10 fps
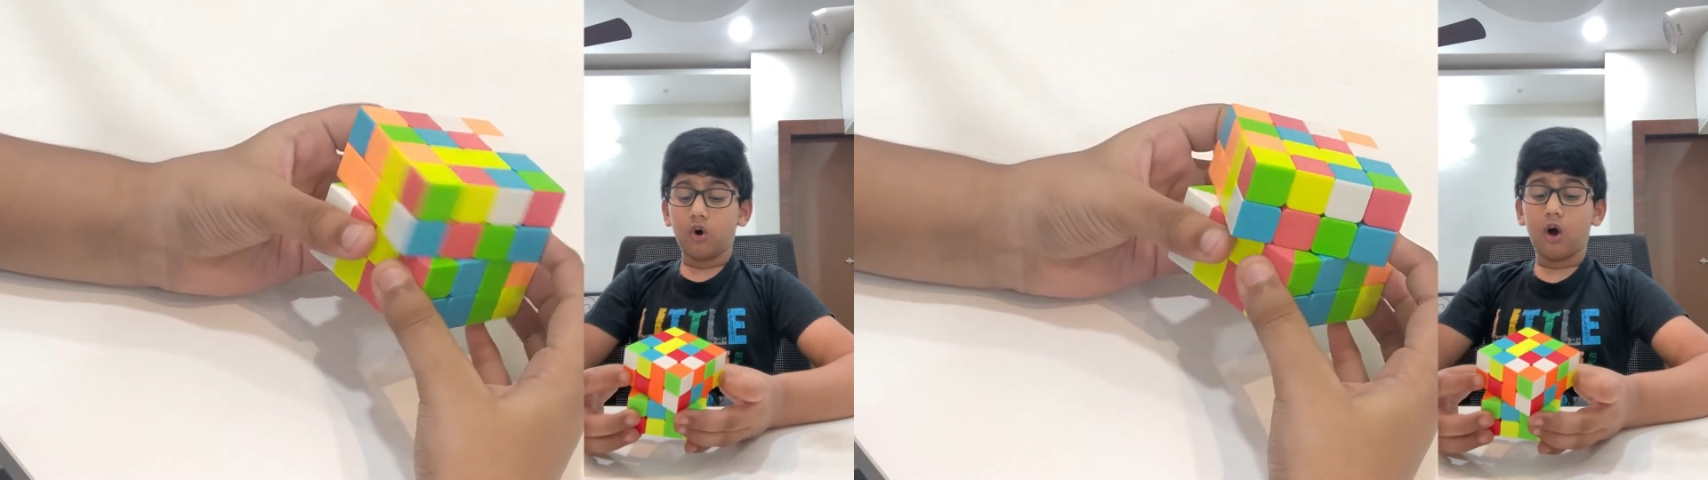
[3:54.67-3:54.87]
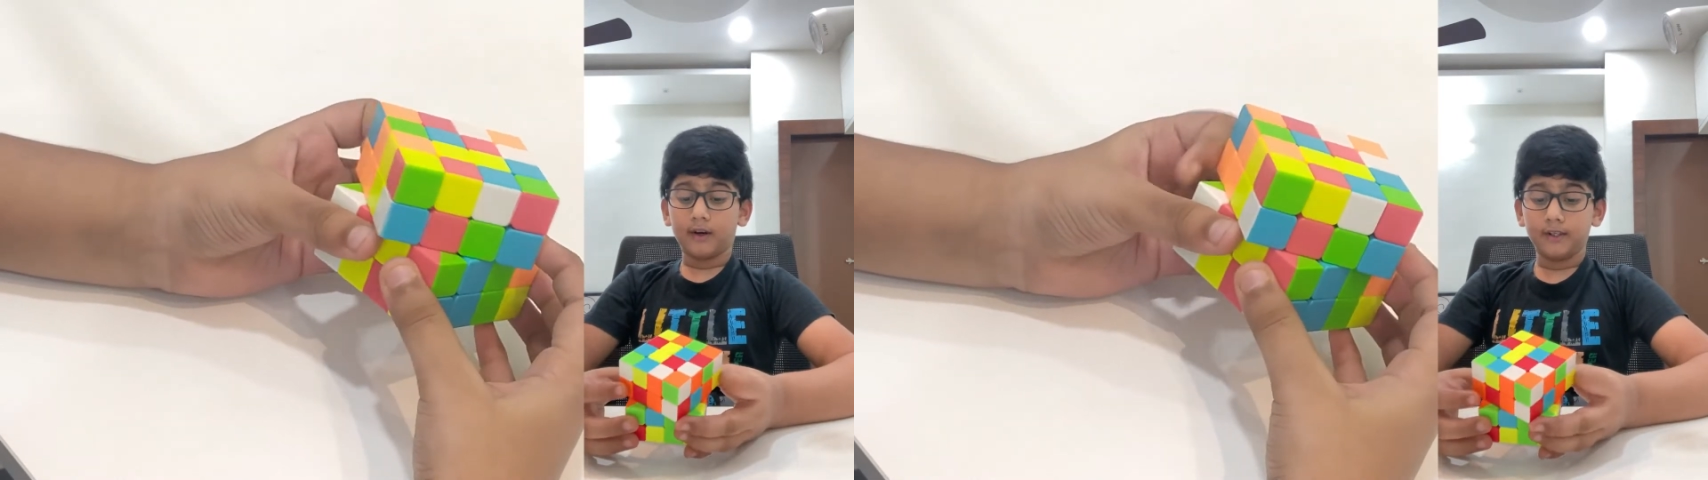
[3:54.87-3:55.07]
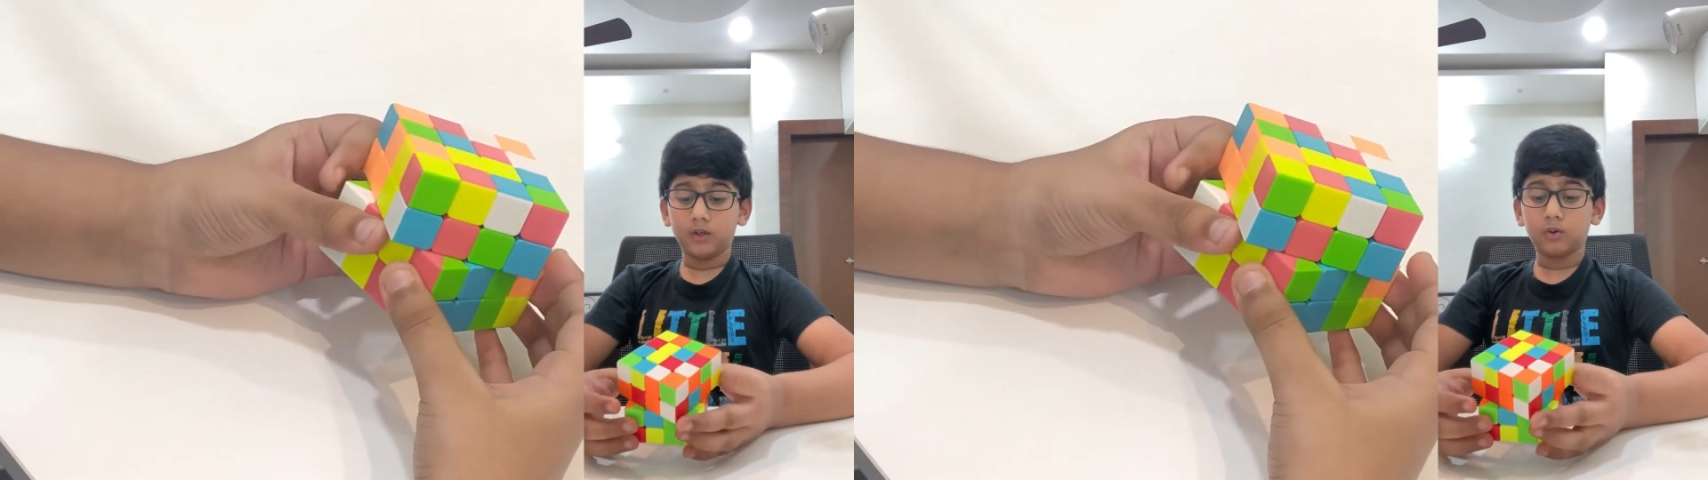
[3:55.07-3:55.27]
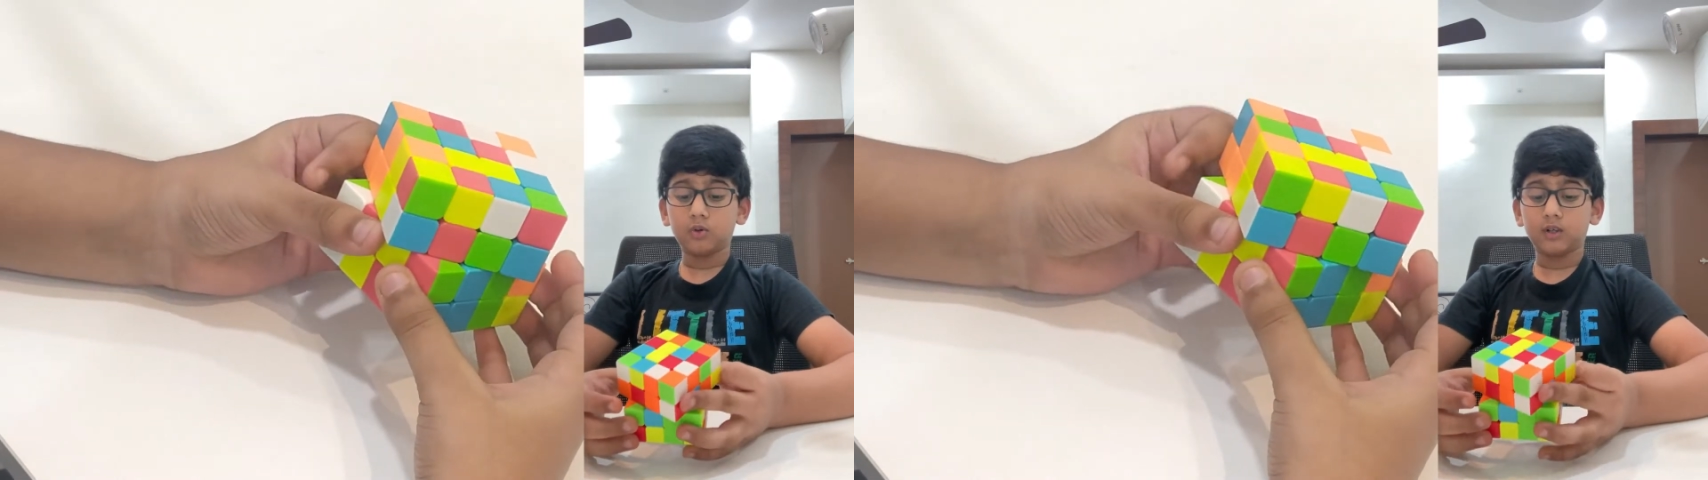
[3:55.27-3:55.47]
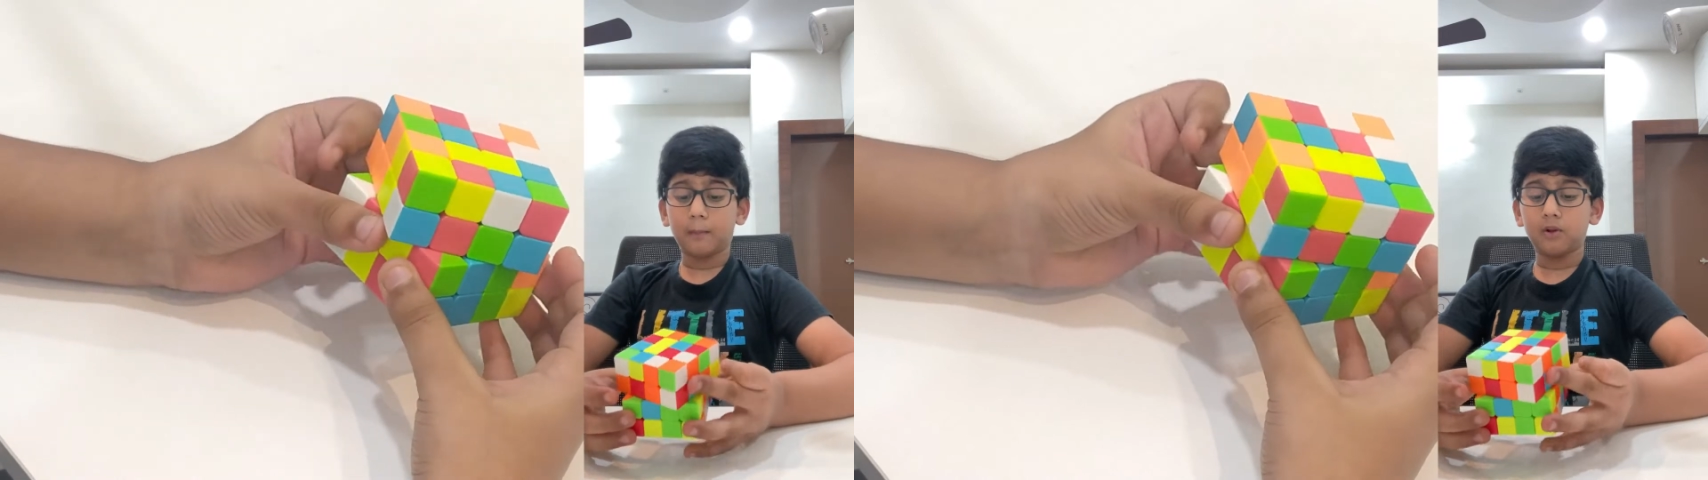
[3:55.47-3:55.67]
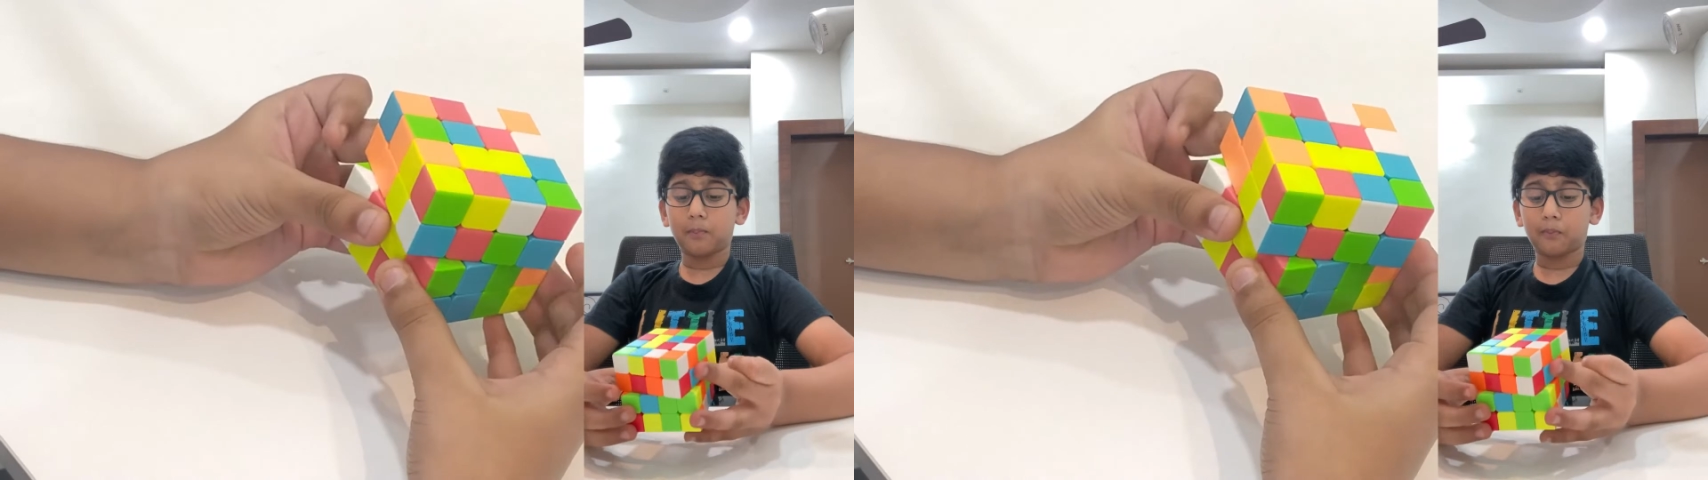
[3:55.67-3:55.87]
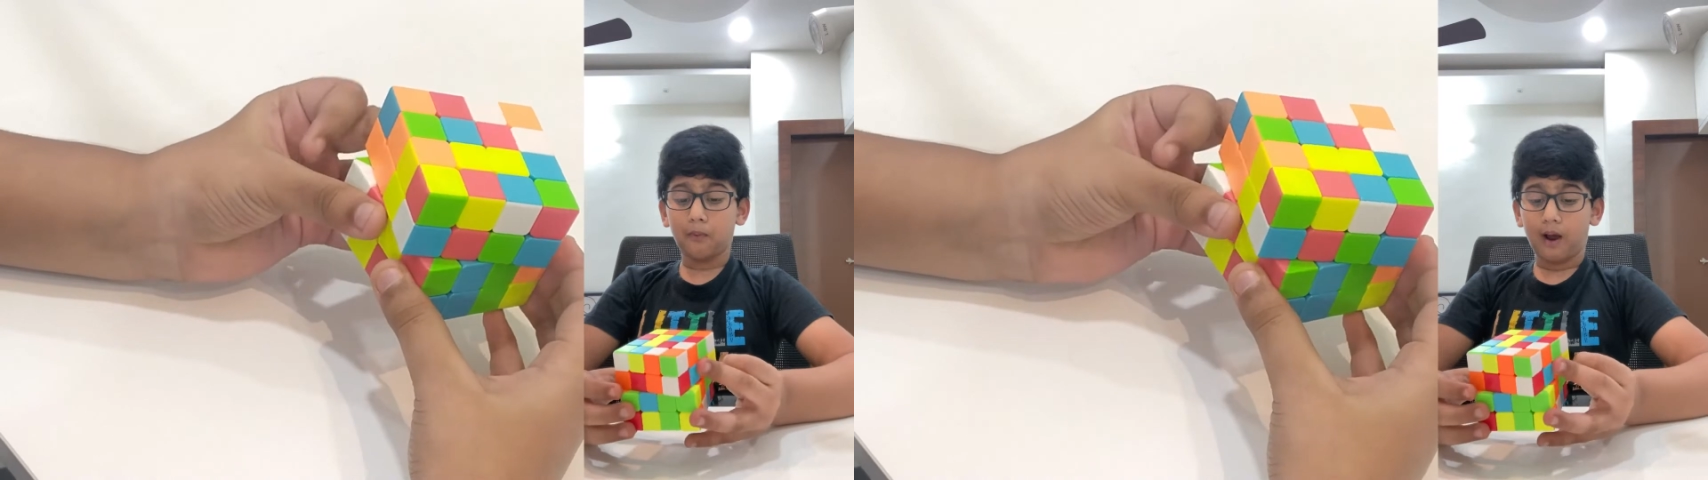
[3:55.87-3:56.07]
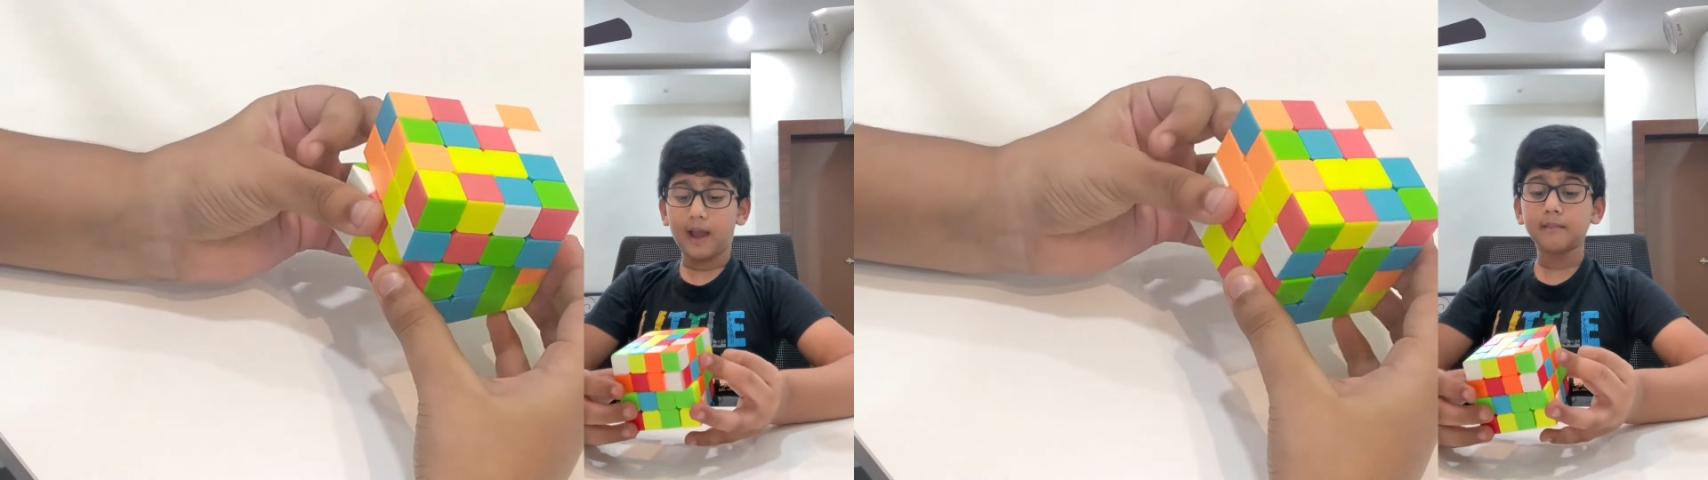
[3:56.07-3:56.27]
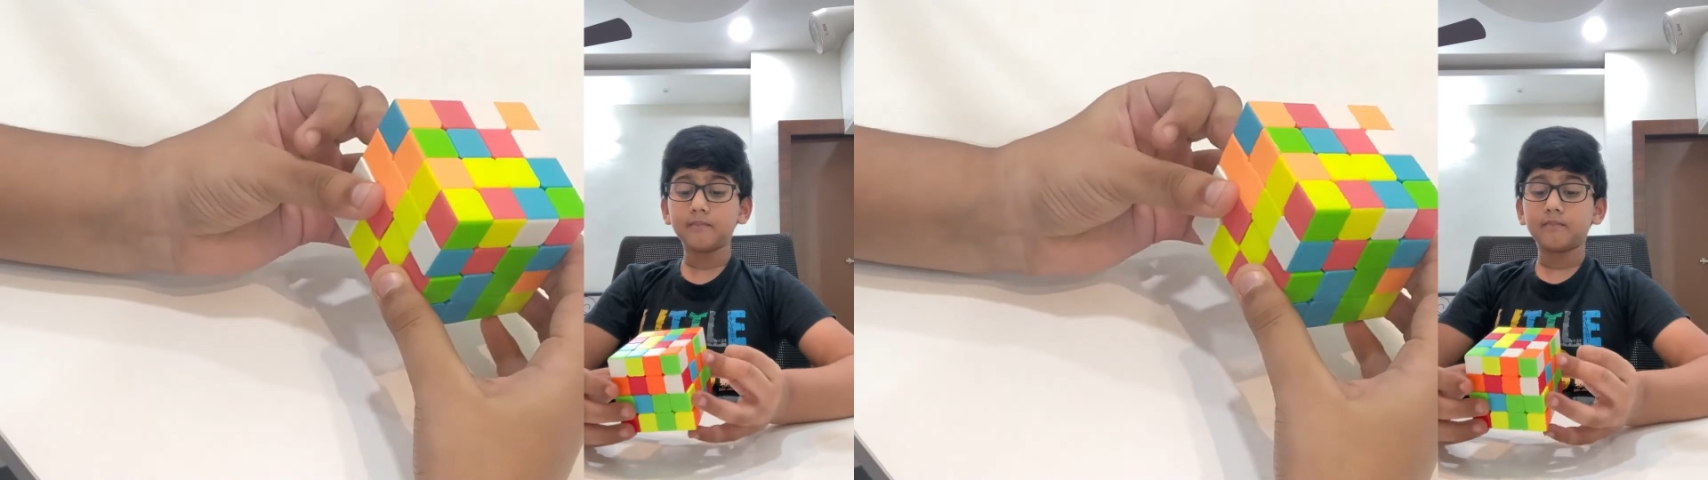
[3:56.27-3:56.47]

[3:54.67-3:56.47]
or UW prime